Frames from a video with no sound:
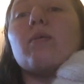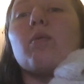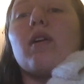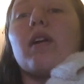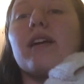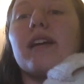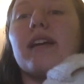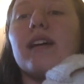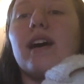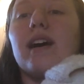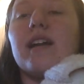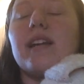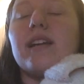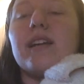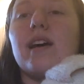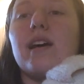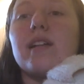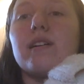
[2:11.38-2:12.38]
working on
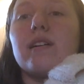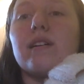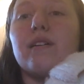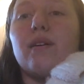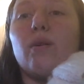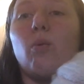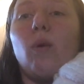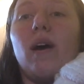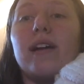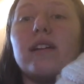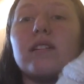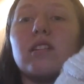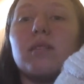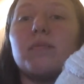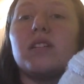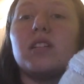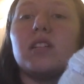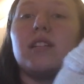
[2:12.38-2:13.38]
another white
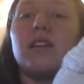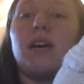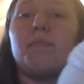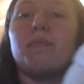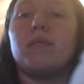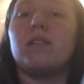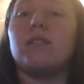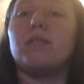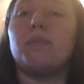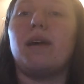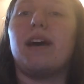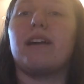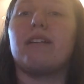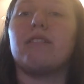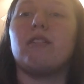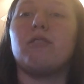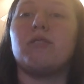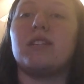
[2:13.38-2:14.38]
German Shepherd by
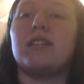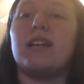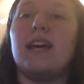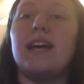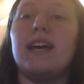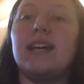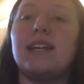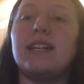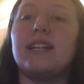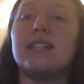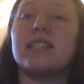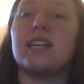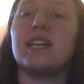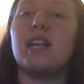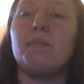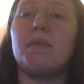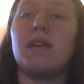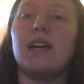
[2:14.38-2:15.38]
Crochet, and it's
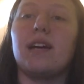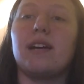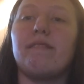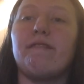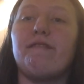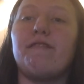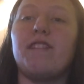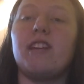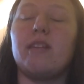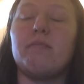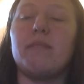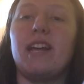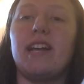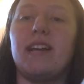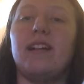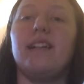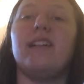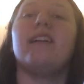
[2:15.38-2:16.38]
going to be a
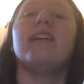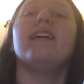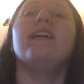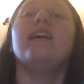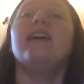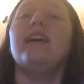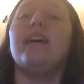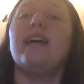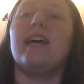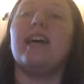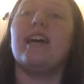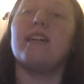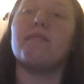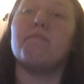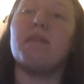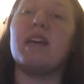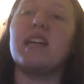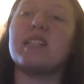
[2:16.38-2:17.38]
female.
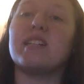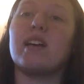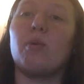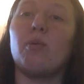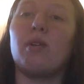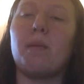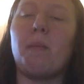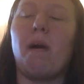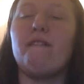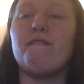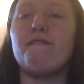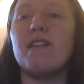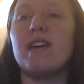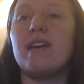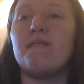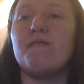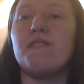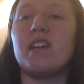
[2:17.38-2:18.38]
And based on one of my
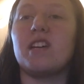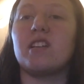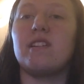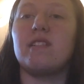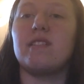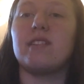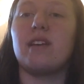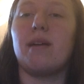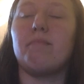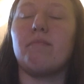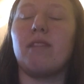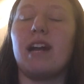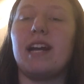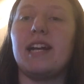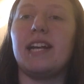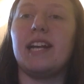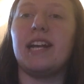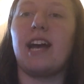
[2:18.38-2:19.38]
fan fictions I'm
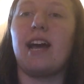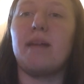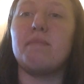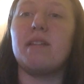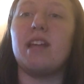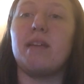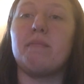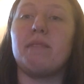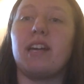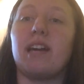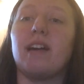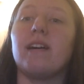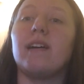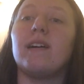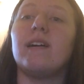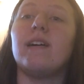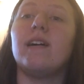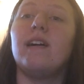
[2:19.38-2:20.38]
writing, I'm naming
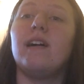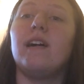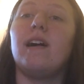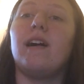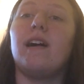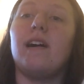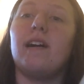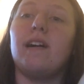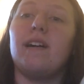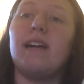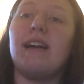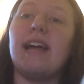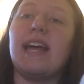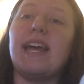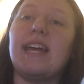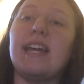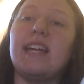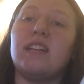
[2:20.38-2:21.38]
her
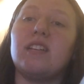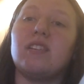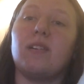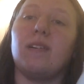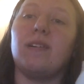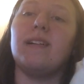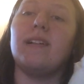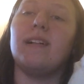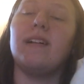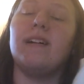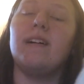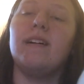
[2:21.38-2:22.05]
Angel,